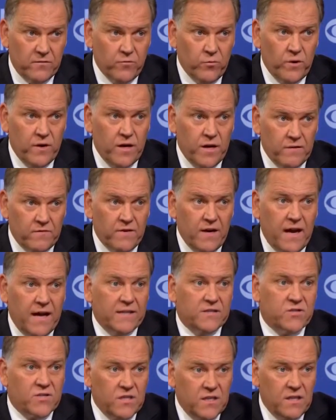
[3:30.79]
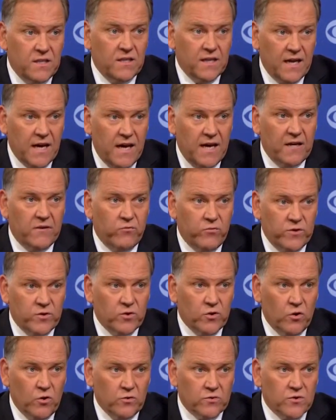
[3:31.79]
We have not seen the kind of
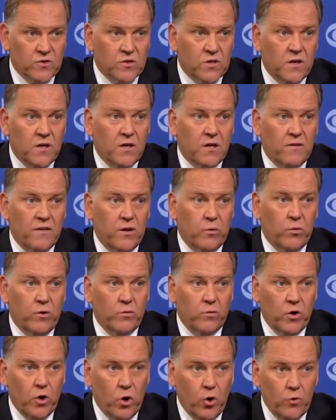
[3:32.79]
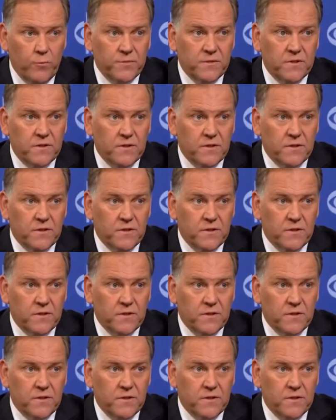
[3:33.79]
results that we would hope